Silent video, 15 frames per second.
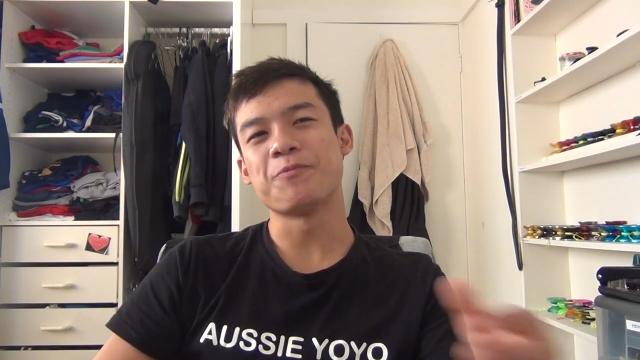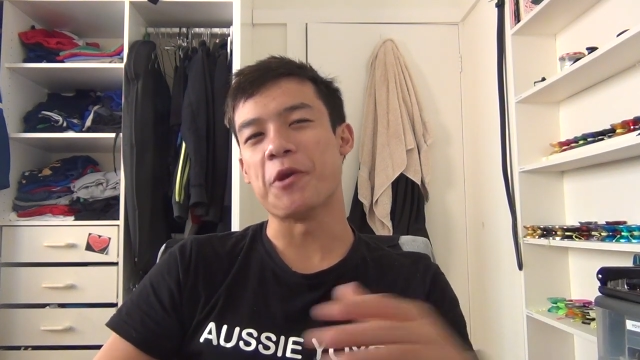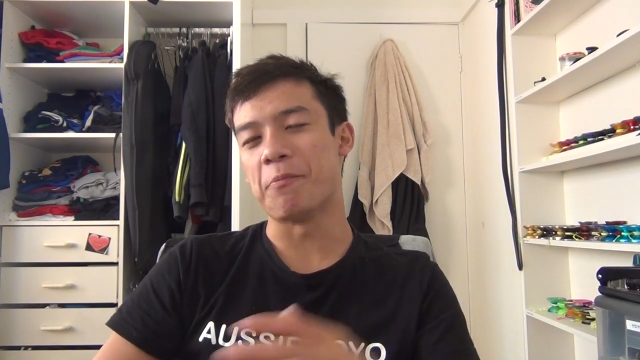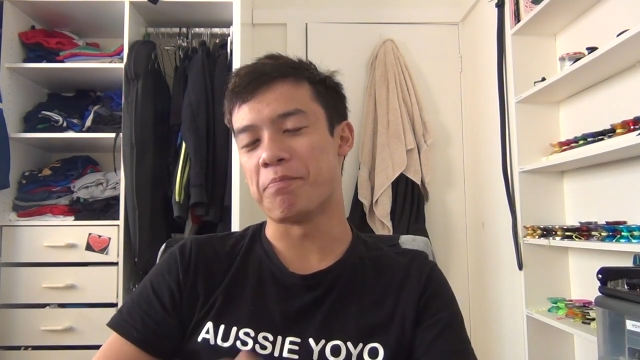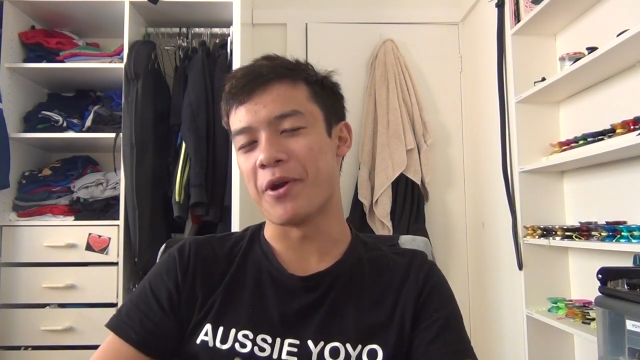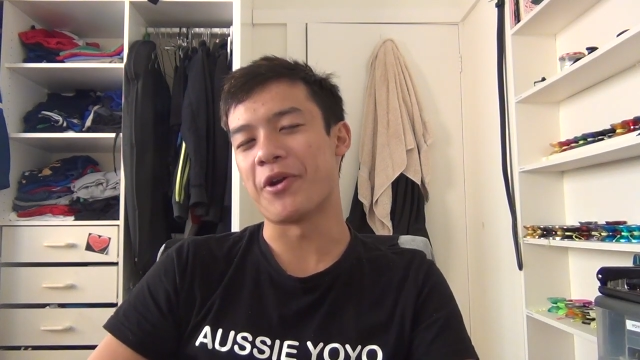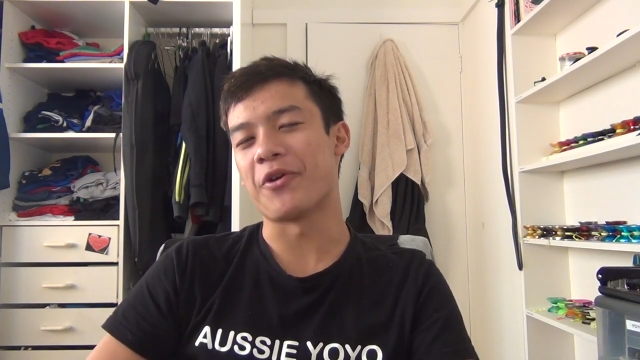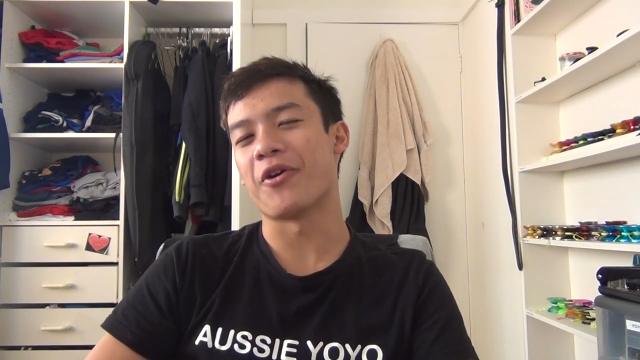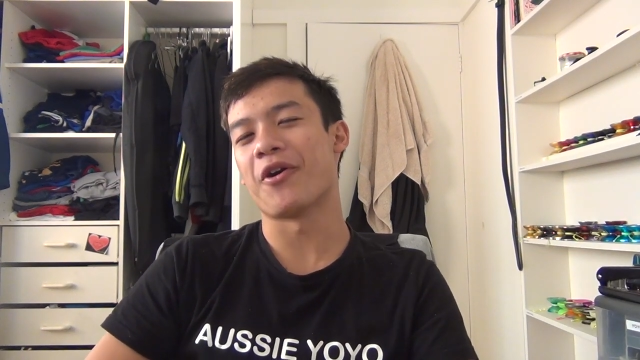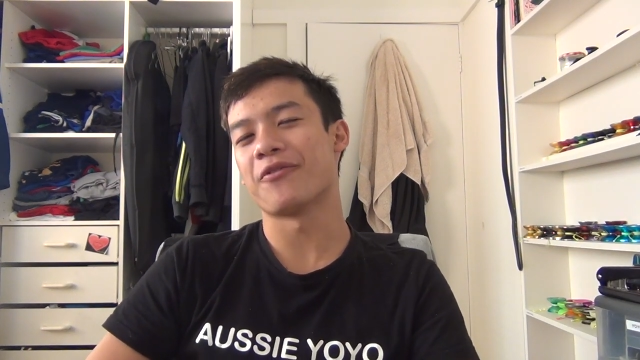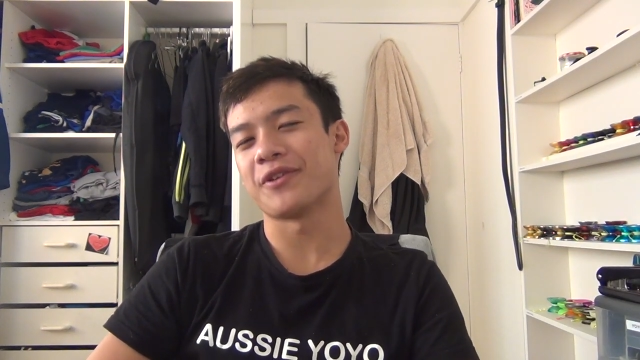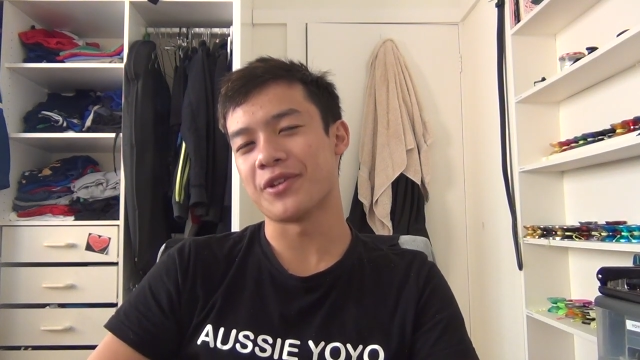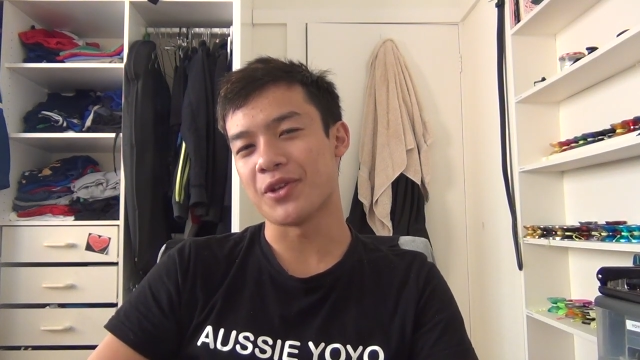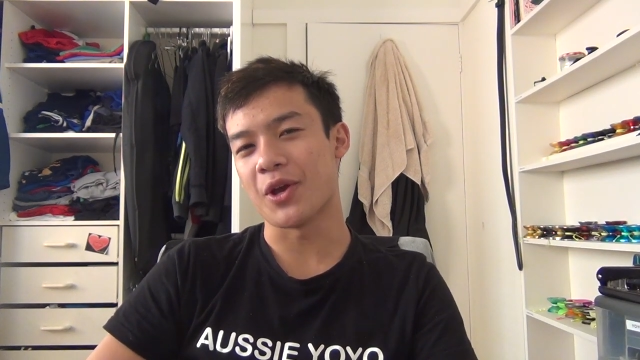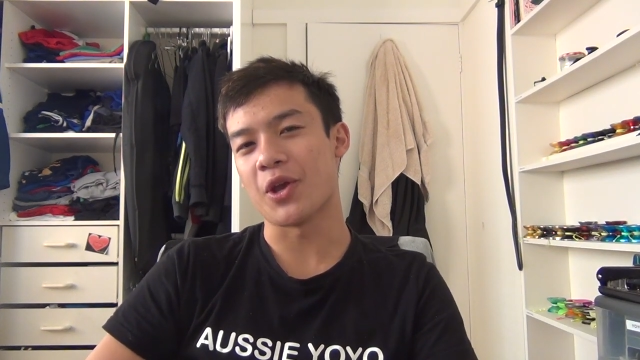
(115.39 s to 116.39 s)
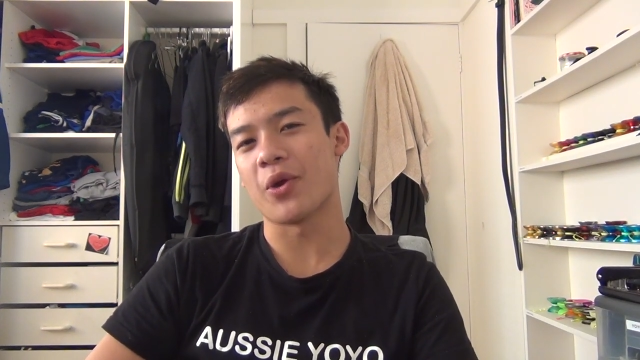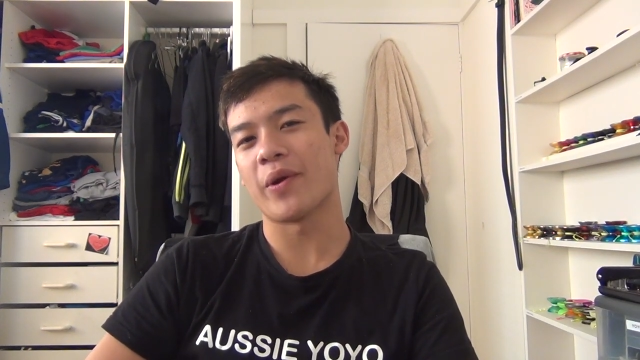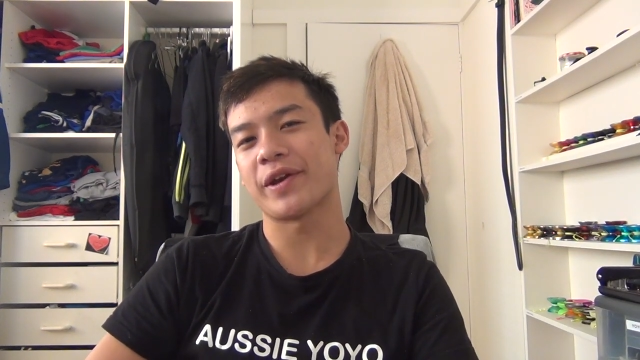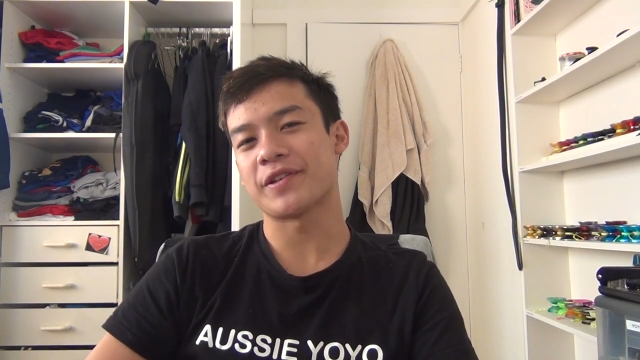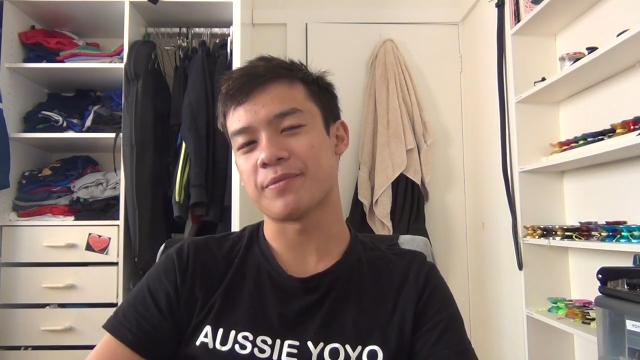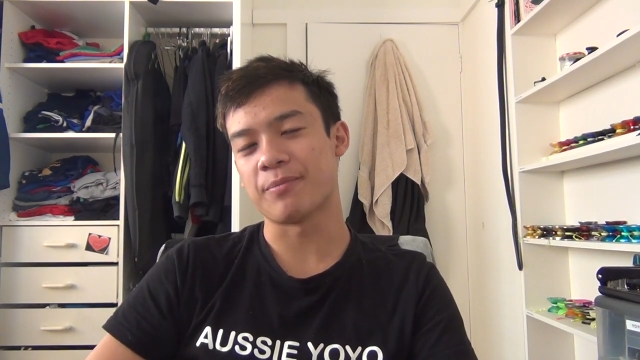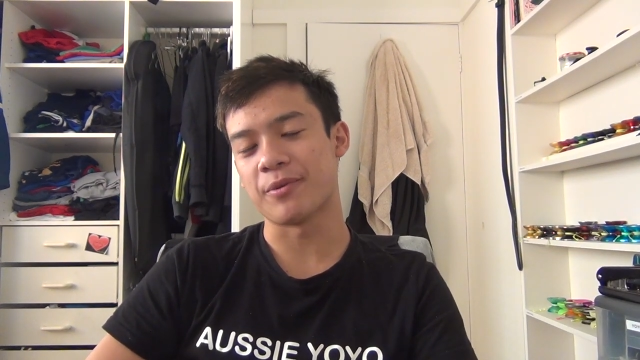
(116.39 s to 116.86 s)
you're better off at Yo-Yo
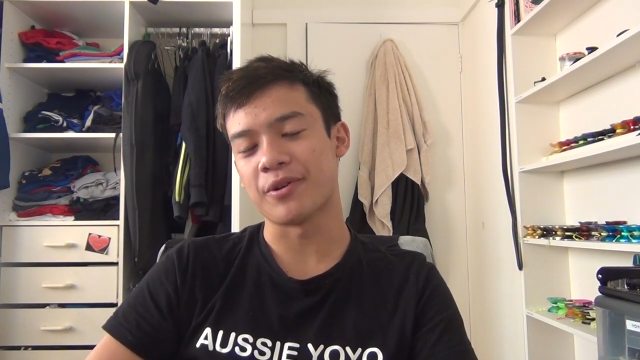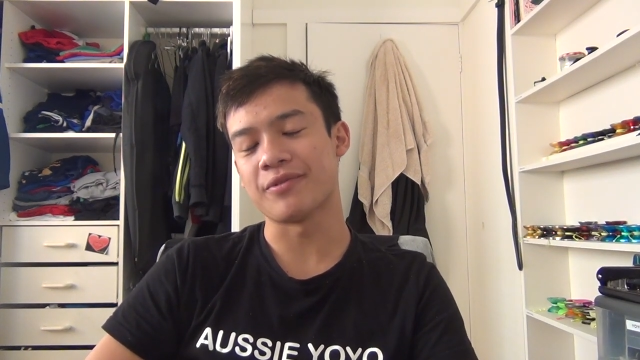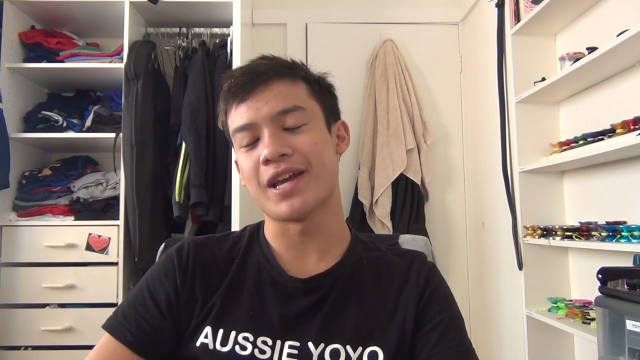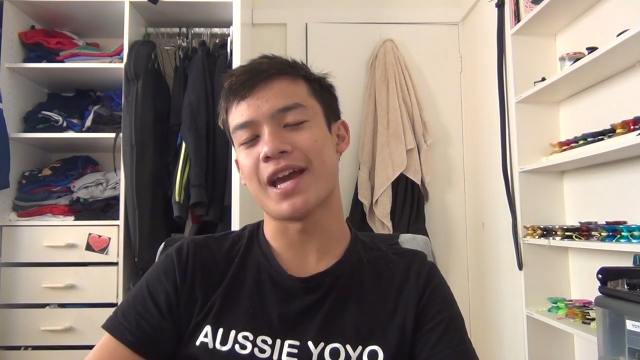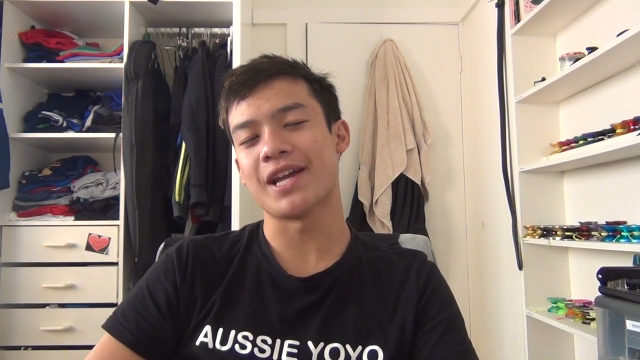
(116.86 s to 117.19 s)
Expert